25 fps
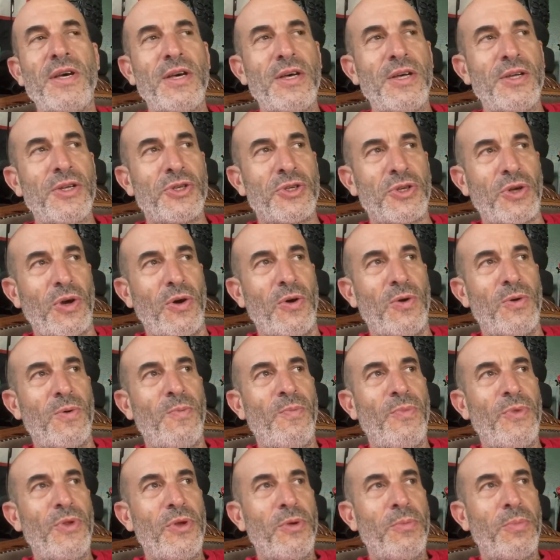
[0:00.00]
So,
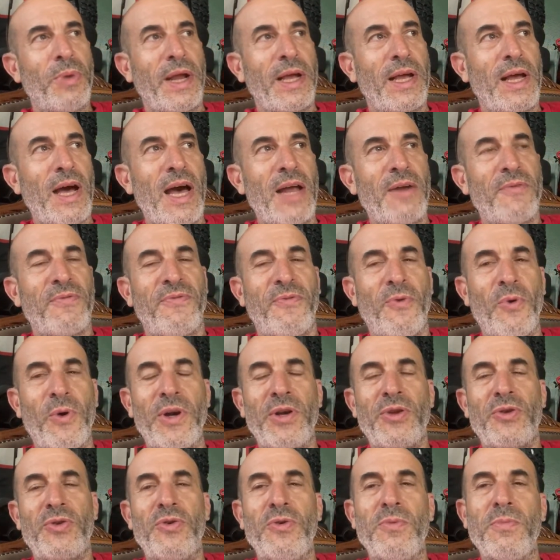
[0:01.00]
but I got
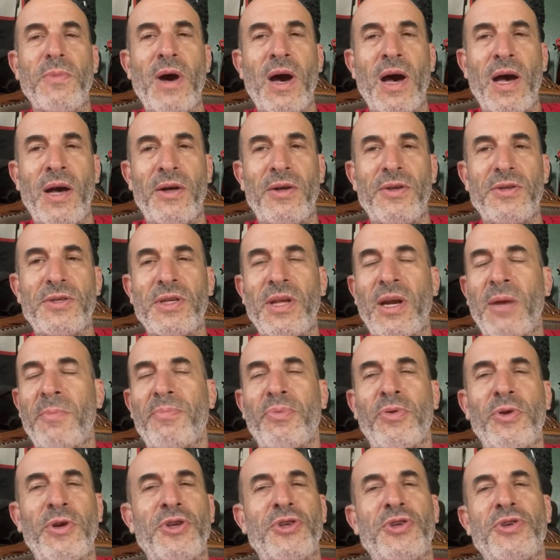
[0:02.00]
42 miles, and I'm
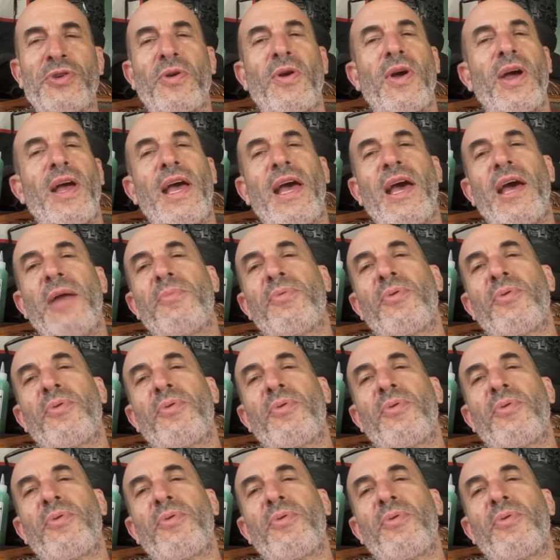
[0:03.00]
pretty sure I had